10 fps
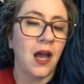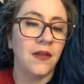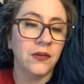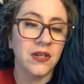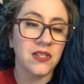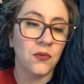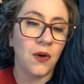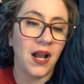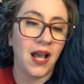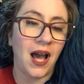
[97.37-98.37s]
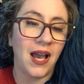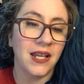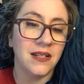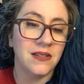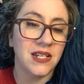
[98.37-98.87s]
And the reason why
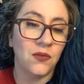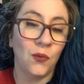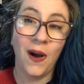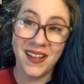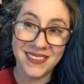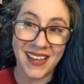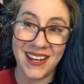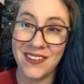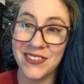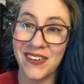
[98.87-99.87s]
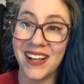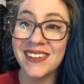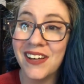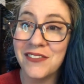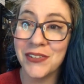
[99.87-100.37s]
I didn't want that, even though I
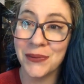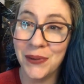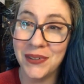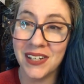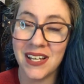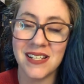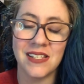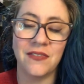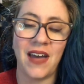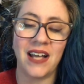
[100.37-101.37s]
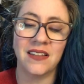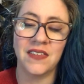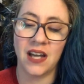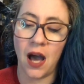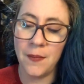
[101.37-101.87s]
love neroli, is the fact
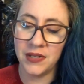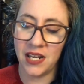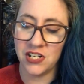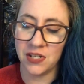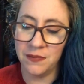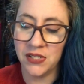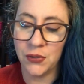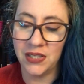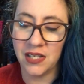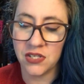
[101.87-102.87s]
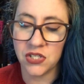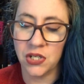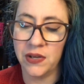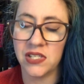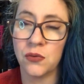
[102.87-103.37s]
that the combination between these
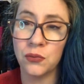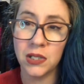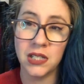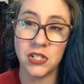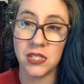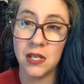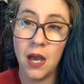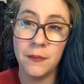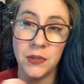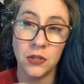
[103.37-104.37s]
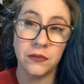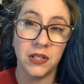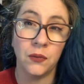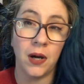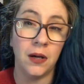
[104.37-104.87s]
two is really just
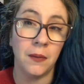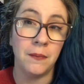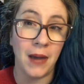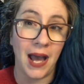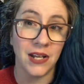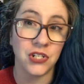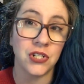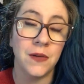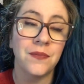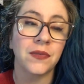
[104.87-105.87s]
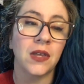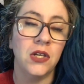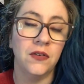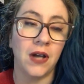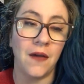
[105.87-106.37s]
beautifully well matched.
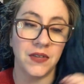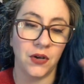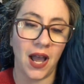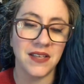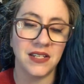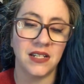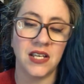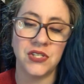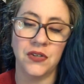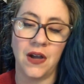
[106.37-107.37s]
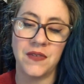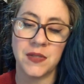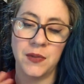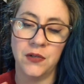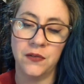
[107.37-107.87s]
You've got the grassiness, you've got
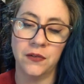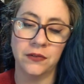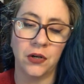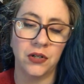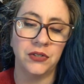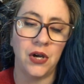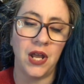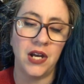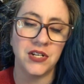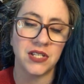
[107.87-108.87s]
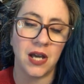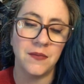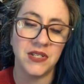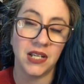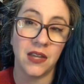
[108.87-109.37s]
this beautiful floral note, and it just
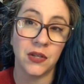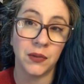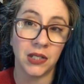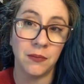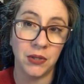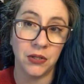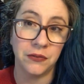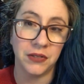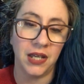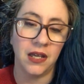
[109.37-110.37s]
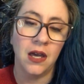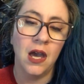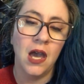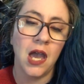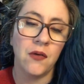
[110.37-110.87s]
comes together really beautifully.
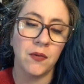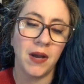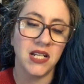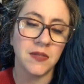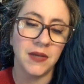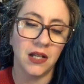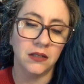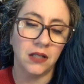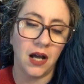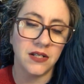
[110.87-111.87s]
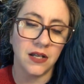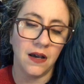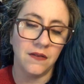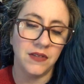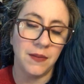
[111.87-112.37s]
It reminds me a lot
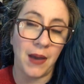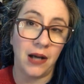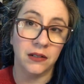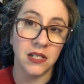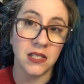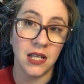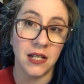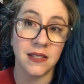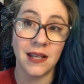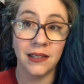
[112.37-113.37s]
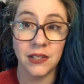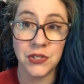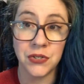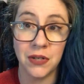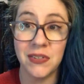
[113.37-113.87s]
of the balance in Silent
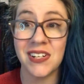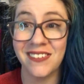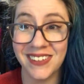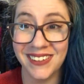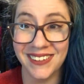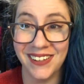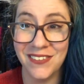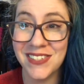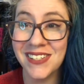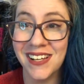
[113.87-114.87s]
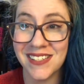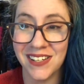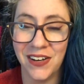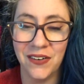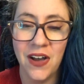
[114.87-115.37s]
Street, which I really love, as you guys
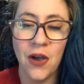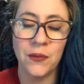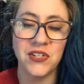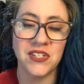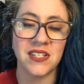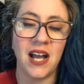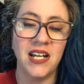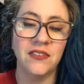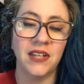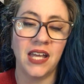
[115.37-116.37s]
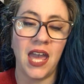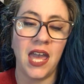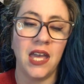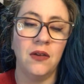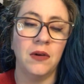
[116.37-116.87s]
know, which is kind of like
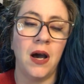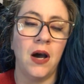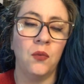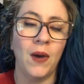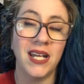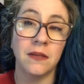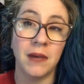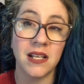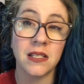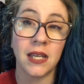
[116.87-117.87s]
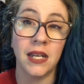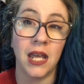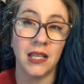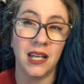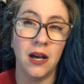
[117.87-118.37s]
a white musk and
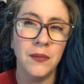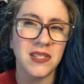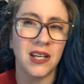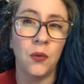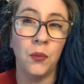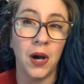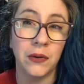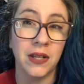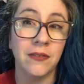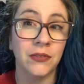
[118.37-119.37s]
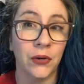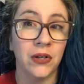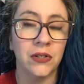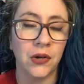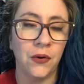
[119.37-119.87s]
a like almost like a watery
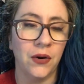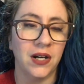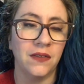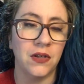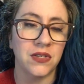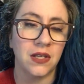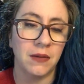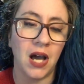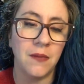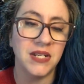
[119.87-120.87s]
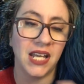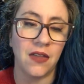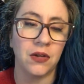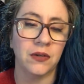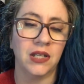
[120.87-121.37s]
floral accord, and those come
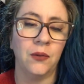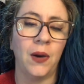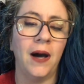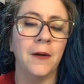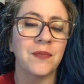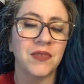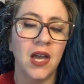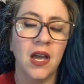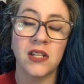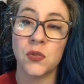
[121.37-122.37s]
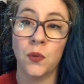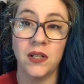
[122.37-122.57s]
together really well. It's